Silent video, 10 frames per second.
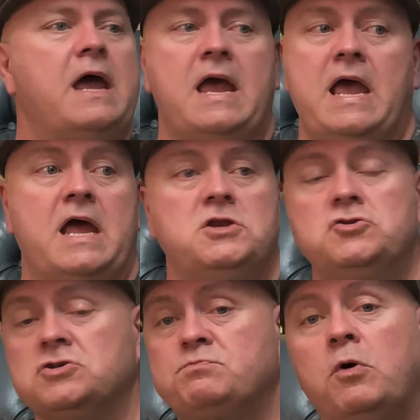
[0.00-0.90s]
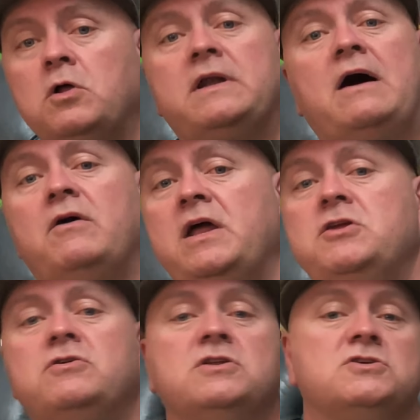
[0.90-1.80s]
and you just pull it out and
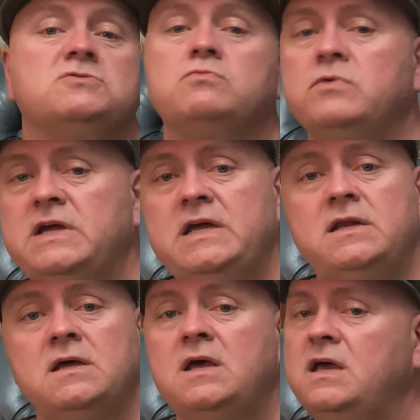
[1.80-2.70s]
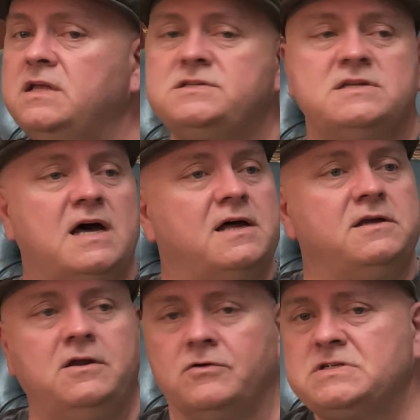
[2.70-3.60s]
you can just read. It's not,
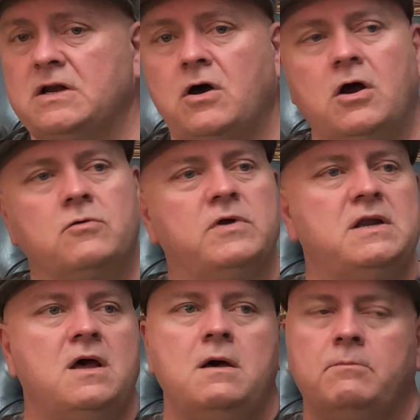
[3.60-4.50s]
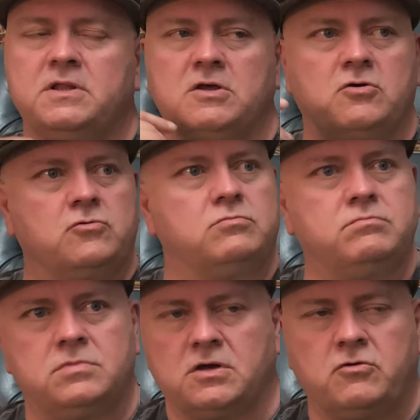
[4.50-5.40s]
you know, it's not a hard read, but the
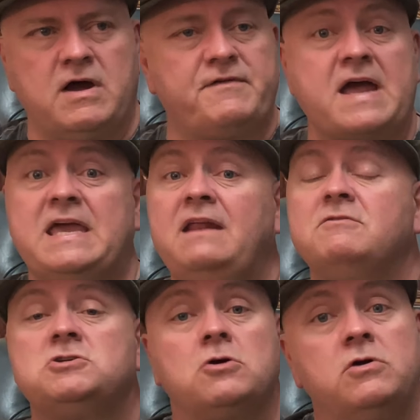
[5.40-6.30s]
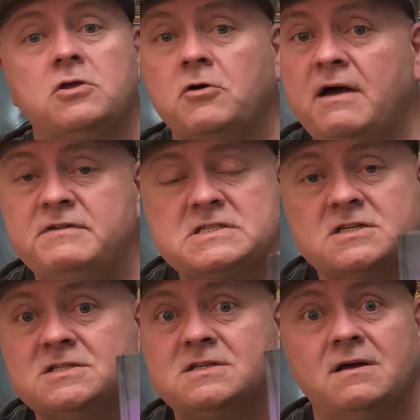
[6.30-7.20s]
the graph, I can't even show you the graphics
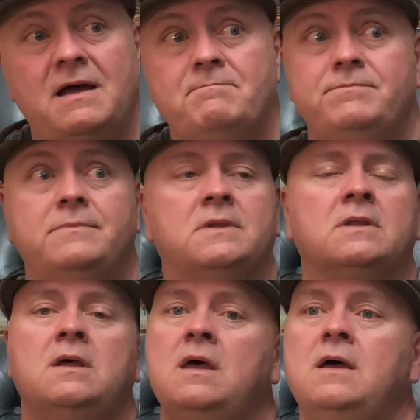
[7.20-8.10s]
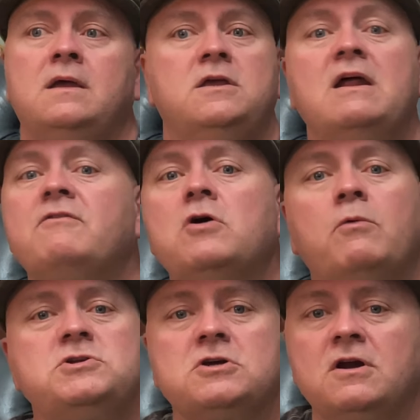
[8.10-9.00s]
because you never know
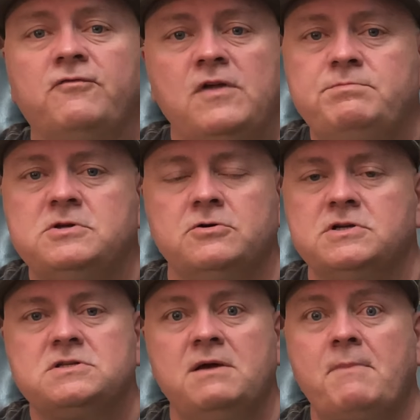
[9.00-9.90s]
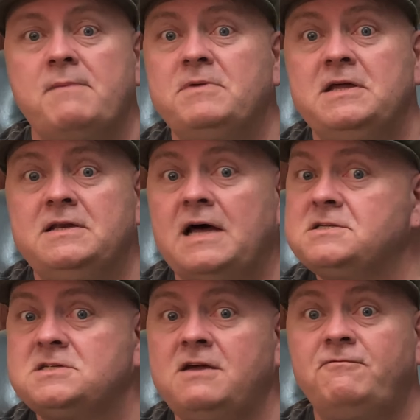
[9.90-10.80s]
what you're going to flip to. It, it might be not
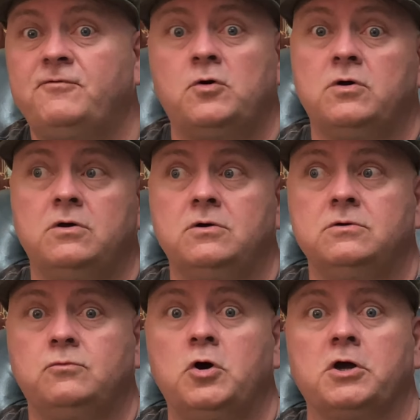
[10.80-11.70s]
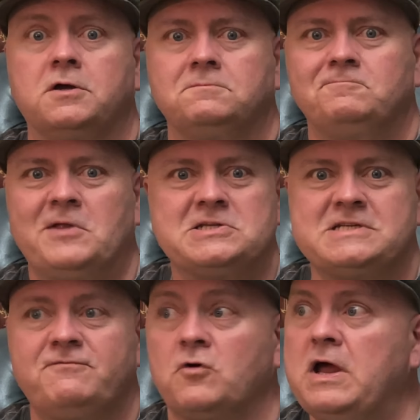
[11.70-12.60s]
safe for work, not
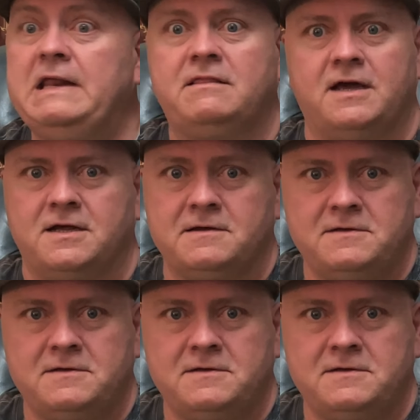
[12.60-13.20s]
safe for anything